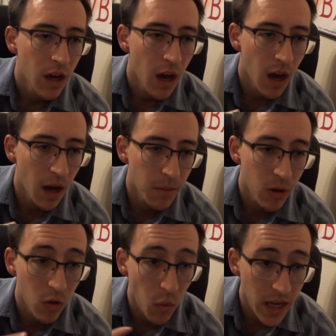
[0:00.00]

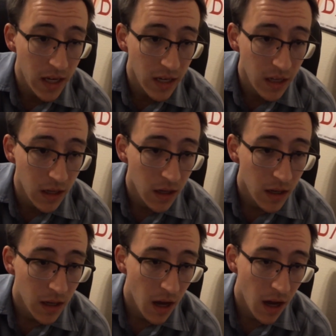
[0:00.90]
Her Awakening,
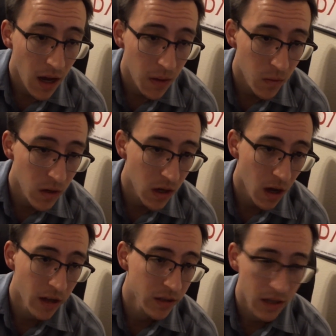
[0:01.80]
3
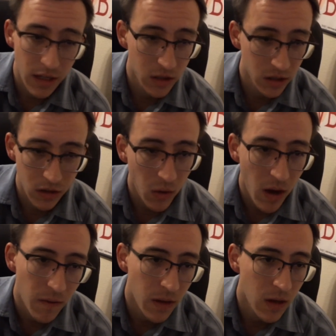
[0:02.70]
cost is just
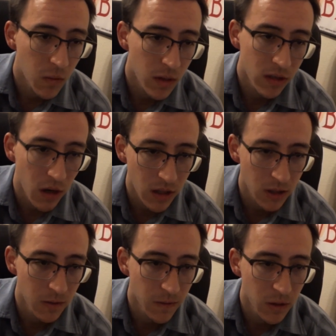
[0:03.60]
gravy. When this card
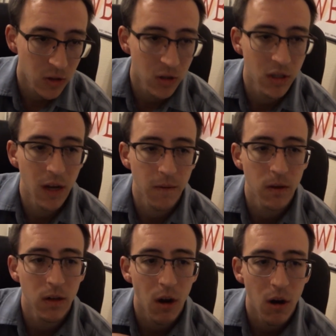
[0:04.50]
enters the field, search your deck
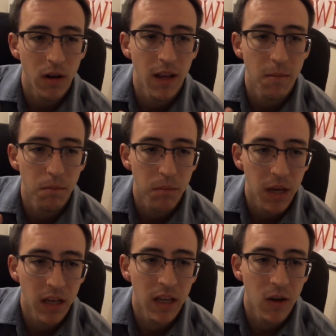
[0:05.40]
for a card named
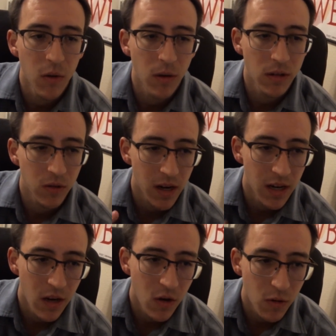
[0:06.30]
Piggy, Hoel's Great
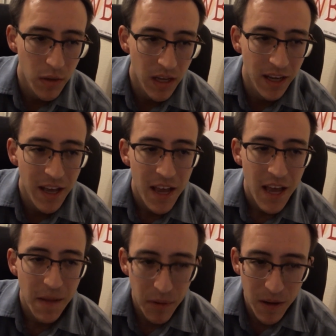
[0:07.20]
Hero Pig,
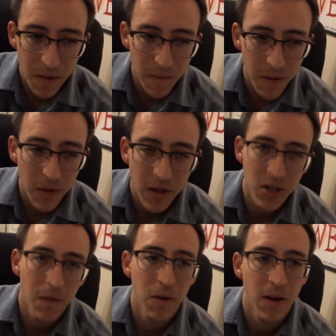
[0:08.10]
and put it in the field. Then
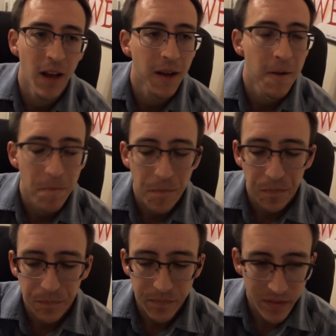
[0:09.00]
shuffle your deck.
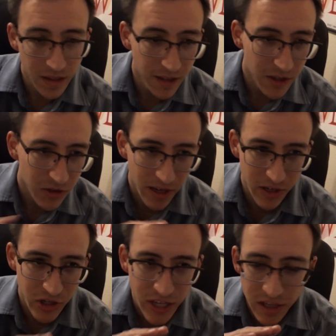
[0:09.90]
So
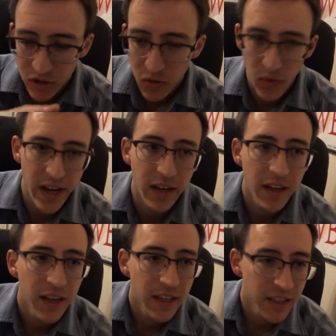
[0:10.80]
she's great.
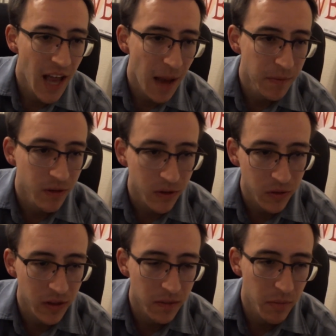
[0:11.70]
She's
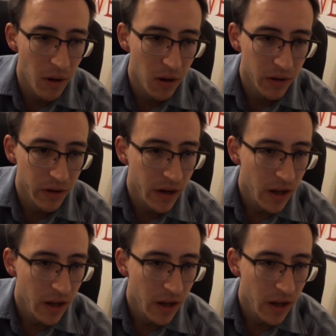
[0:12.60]
absolutely baller.